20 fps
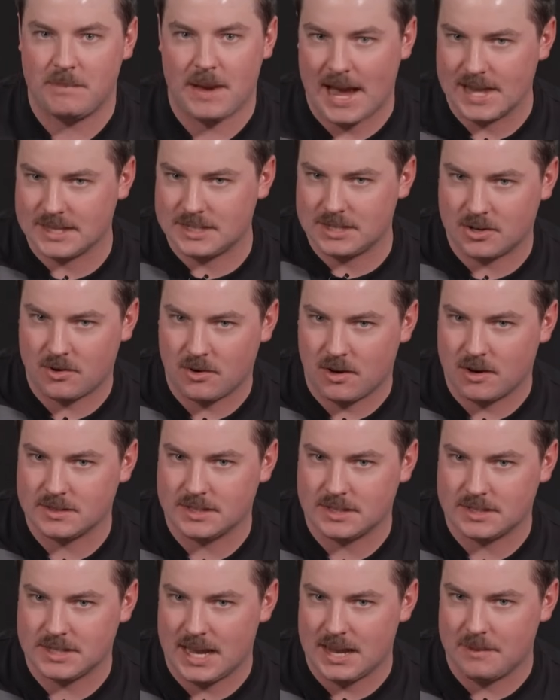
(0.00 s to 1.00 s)
pass it across
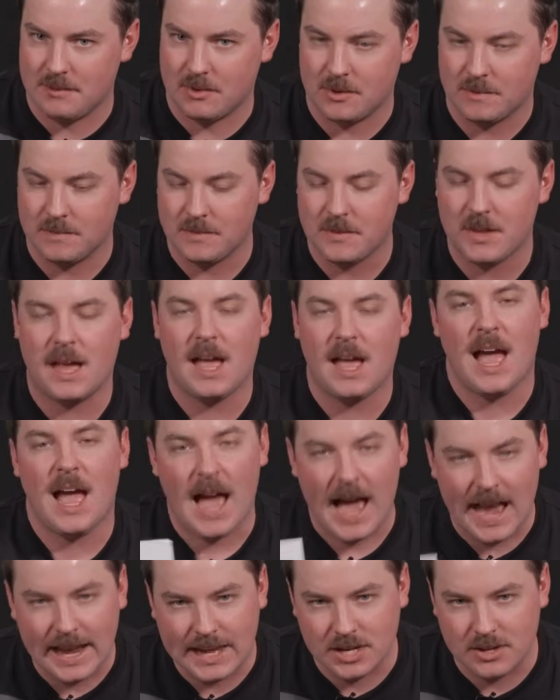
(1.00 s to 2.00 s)
the table,
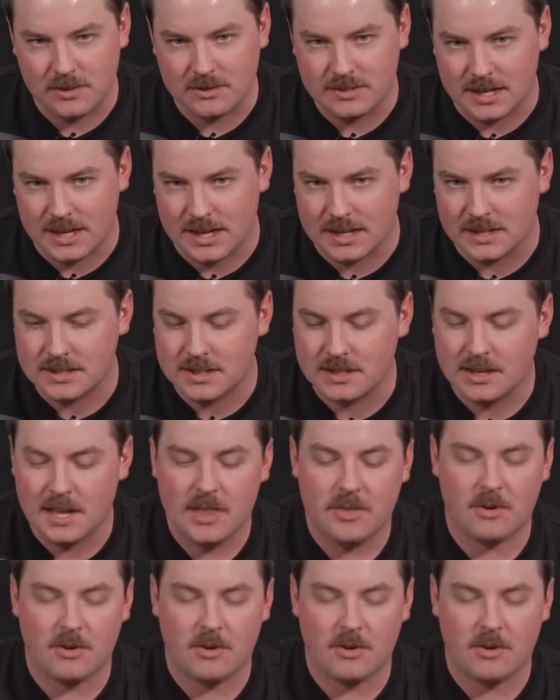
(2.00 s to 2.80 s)
I can use these.